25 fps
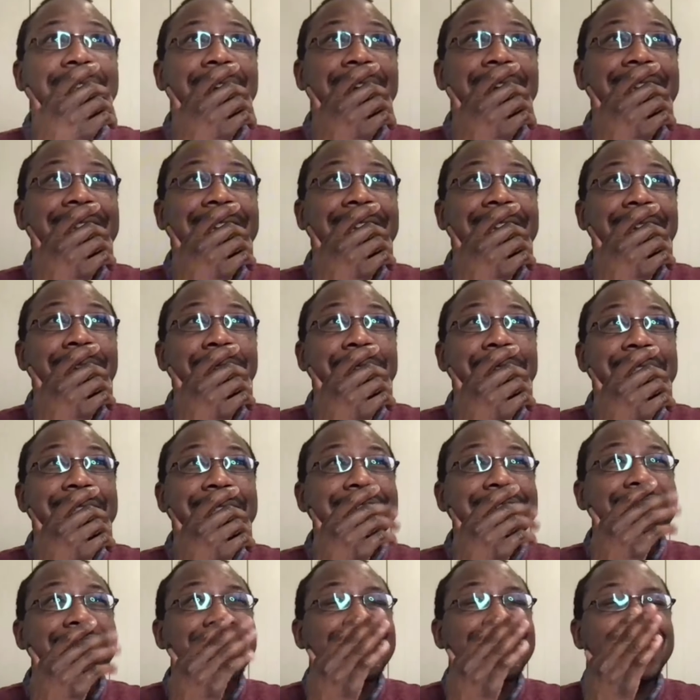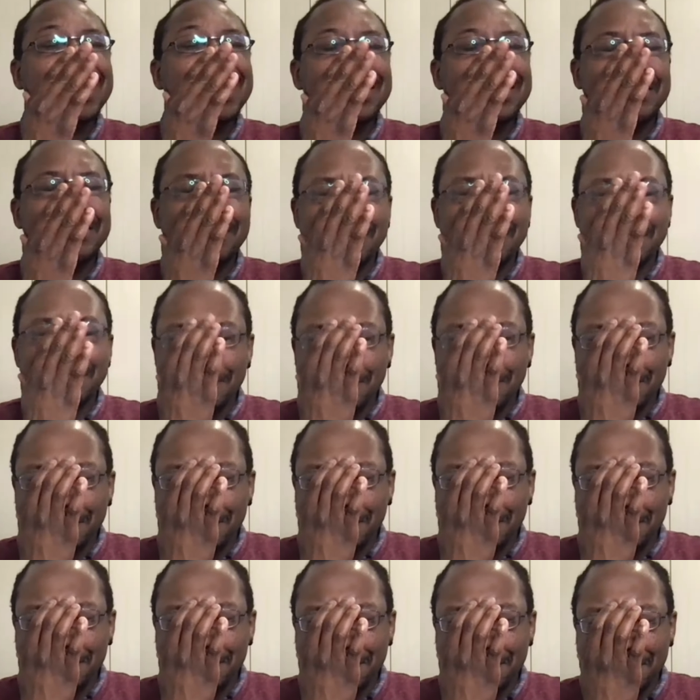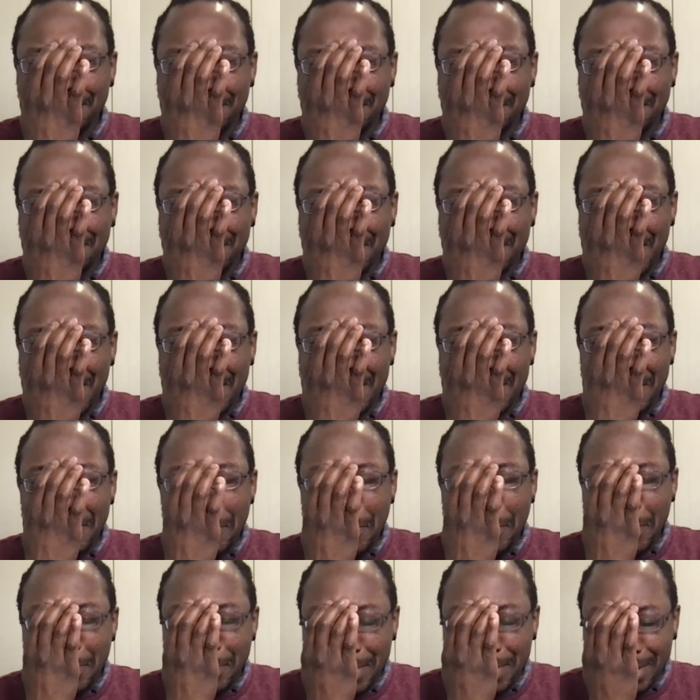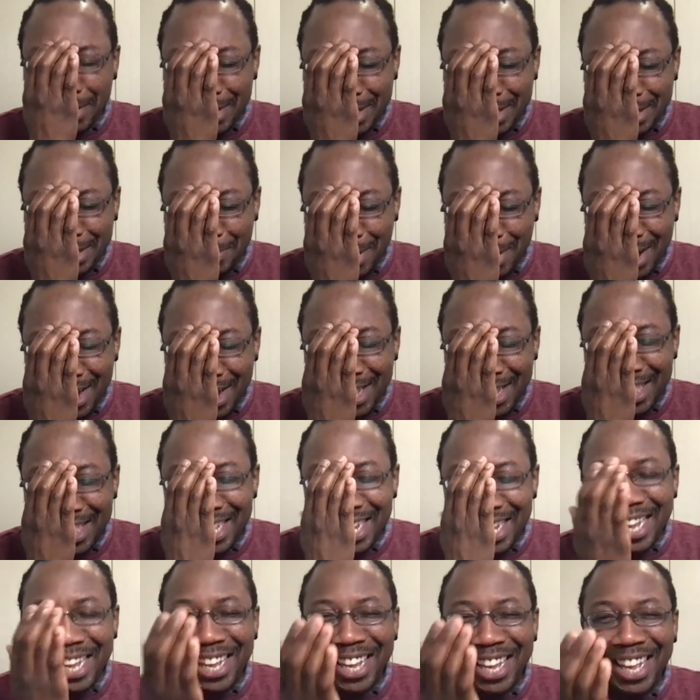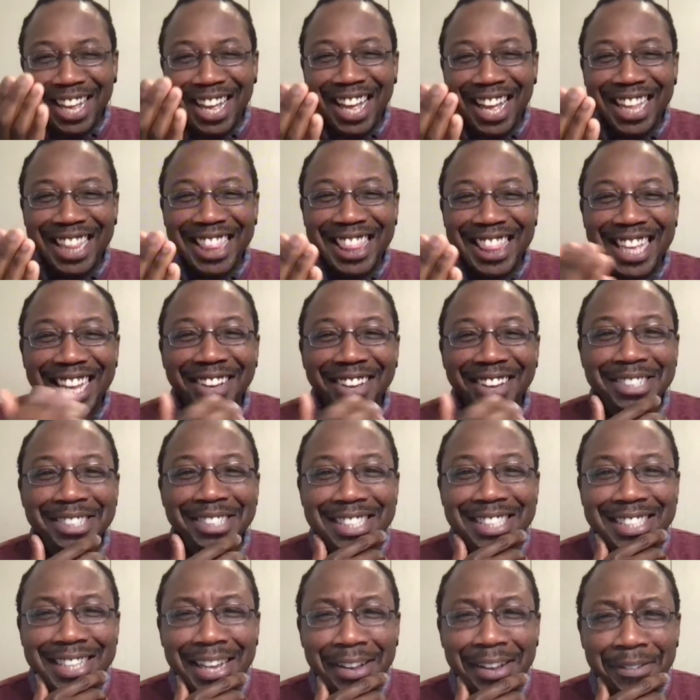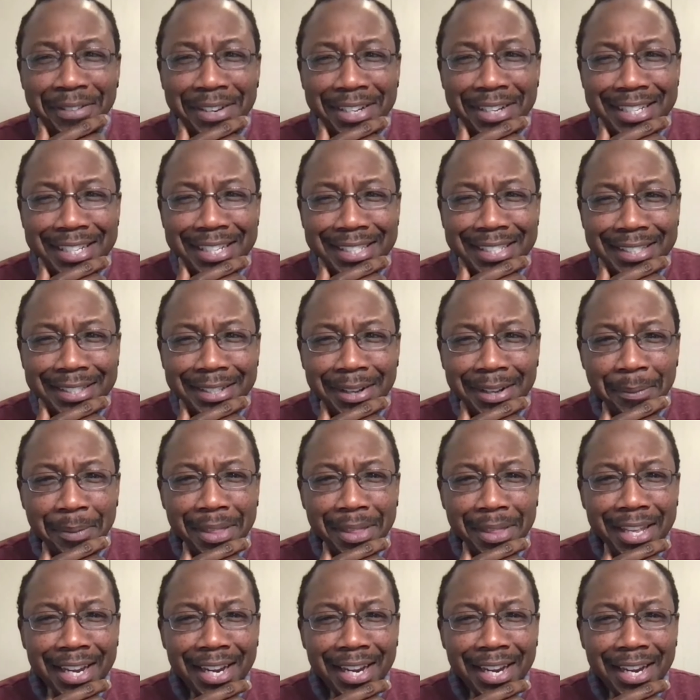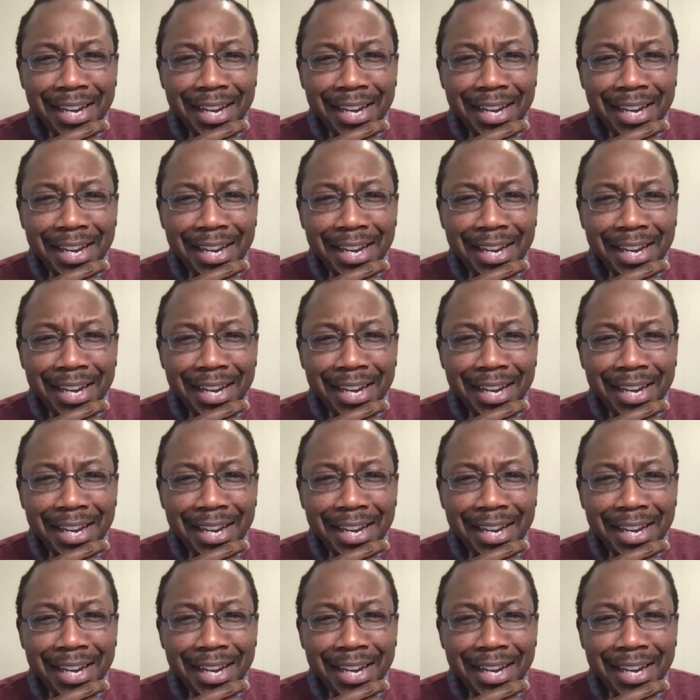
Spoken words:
I think it was. Don't put me on the spot. I think I think it was 70 something.